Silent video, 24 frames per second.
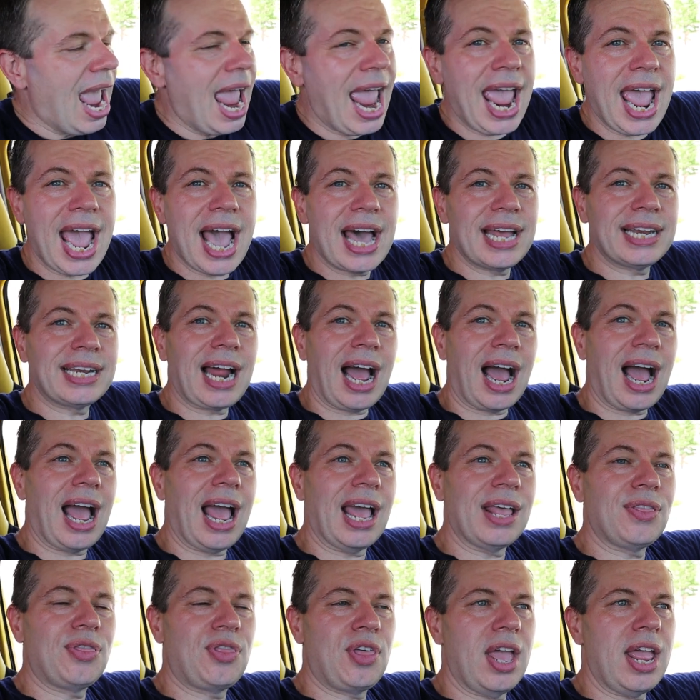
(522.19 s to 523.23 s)
And
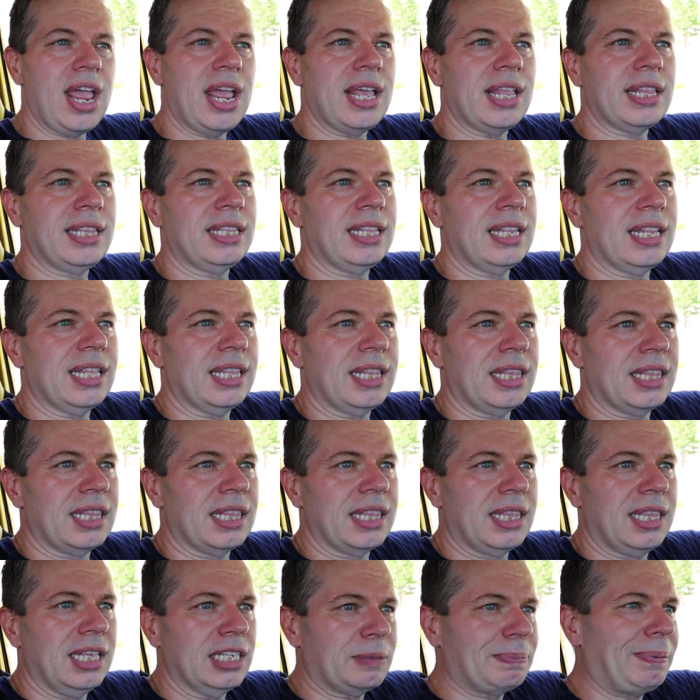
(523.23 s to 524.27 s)
they,
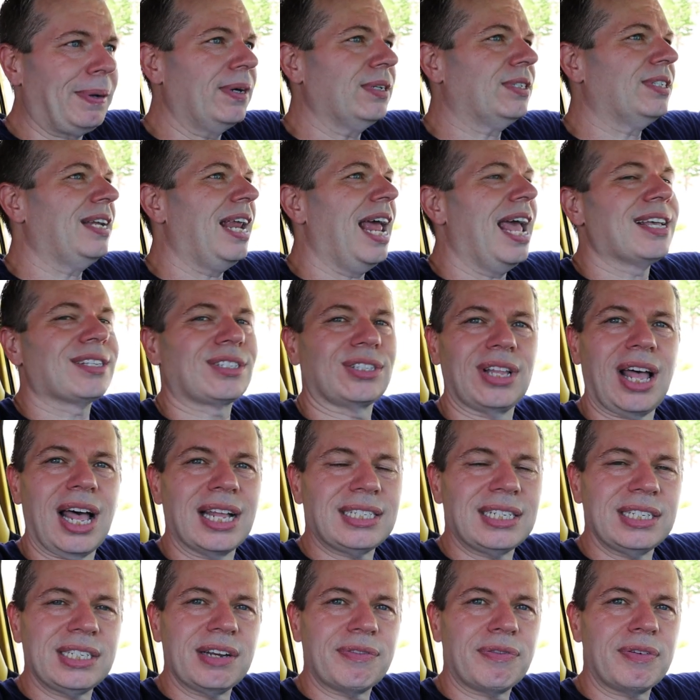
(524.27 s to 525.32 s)
this person has
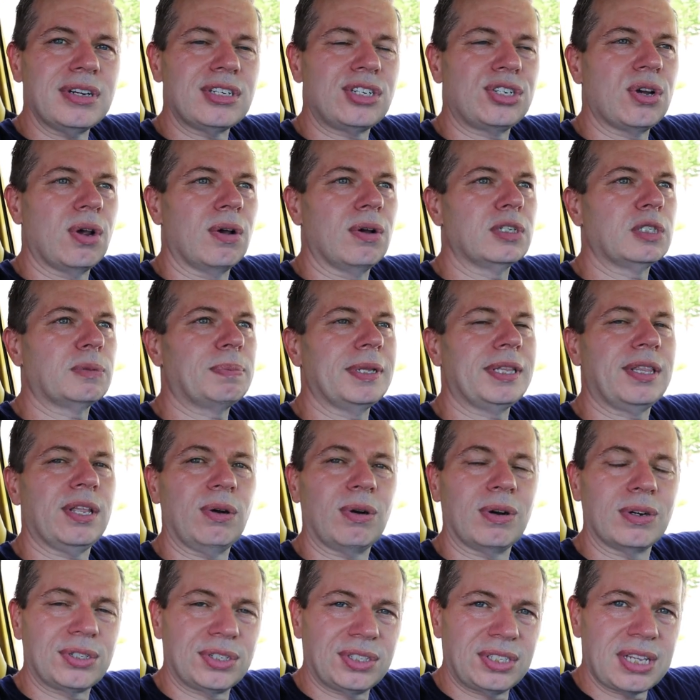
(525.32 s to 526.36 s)
lots of different shows, but
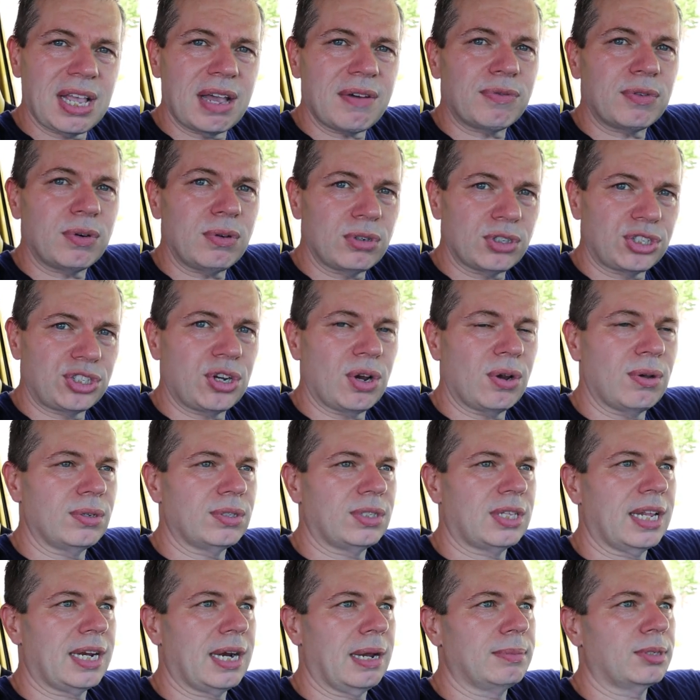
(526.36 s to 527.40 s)
there are several
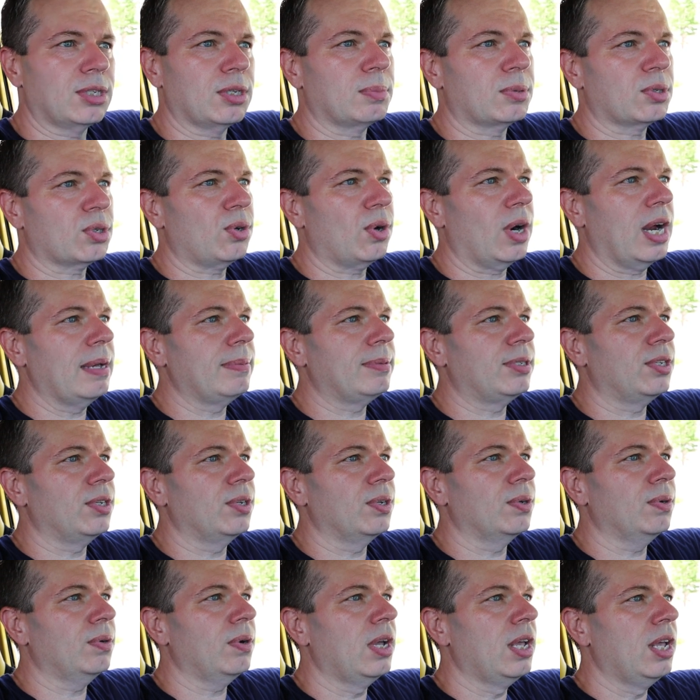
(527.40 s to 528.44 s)
shows that I'm subscribed
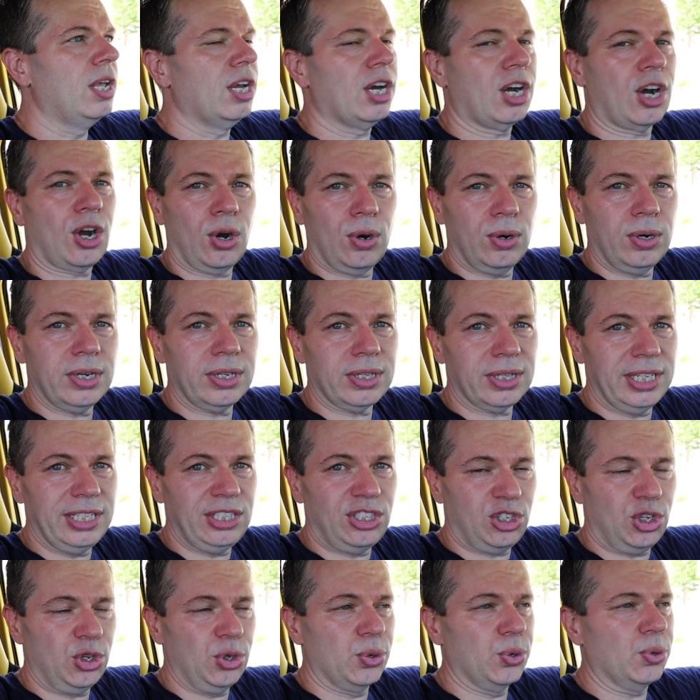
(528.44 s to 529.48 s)
to, currently
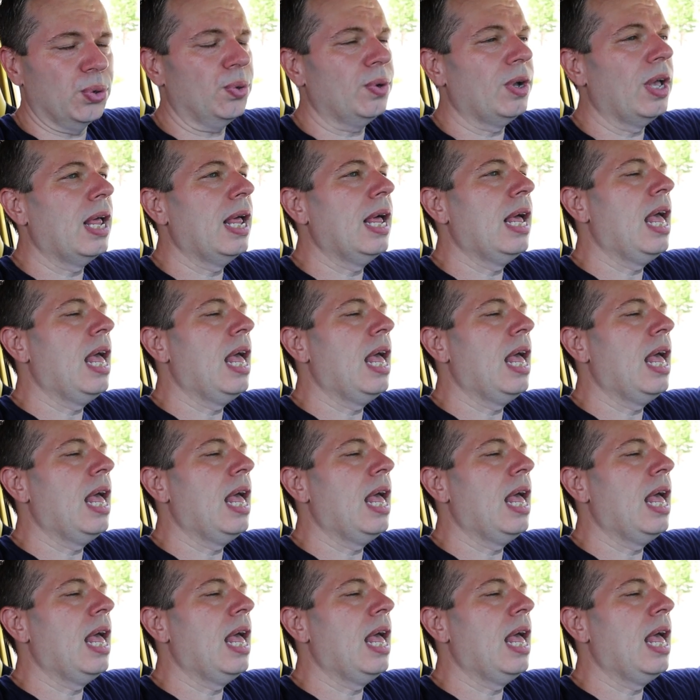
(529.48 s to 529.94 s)
two,